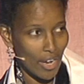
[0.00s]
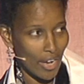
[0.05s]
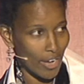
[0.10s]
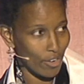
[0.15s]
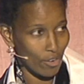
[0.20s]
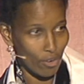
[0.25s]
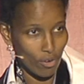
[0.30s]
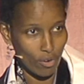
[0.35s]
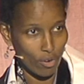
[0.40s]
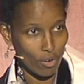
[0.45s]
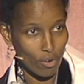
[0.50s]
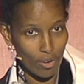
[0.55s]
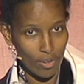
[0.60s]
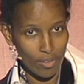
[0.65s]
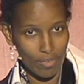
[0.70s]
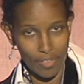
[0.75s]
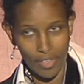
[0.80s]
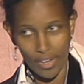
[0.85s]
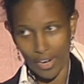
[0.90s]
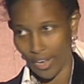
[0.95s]
I don't know
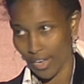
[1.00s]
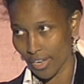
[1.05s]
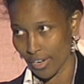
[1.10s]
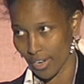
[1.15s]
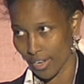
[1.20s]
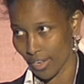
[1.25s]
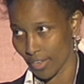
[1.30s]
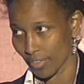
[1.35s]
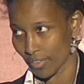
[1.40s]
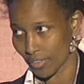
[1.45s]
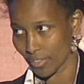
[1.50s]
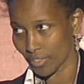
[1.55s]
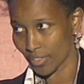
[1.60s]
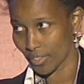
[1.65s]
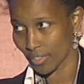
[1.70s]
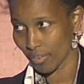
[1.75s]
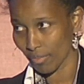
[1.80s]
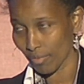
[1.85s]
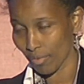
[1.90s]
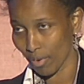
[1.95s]
if there are any
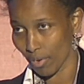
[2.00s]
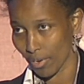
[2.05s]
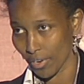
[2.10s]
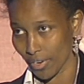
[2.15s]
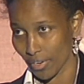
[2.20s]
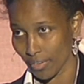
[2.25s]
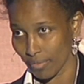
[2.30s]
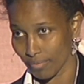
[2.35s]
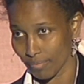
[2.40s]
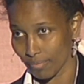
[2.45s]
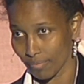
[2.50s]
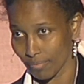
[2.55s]
atheists in Florida.